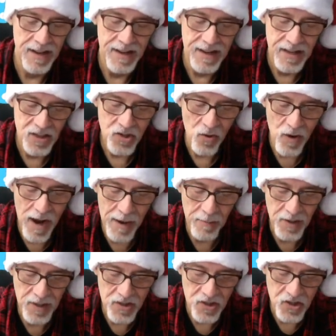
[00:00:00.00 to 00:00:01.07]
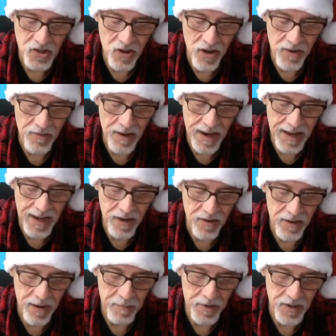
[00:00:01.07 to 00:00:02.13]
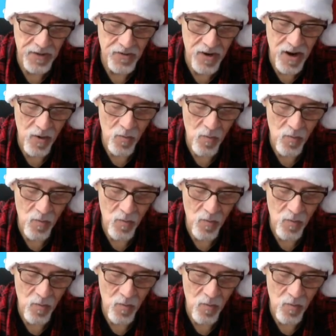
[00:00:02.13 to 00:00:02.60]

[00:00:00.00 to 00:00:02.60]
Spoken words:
So I'm going to start right here, and I'm going to draw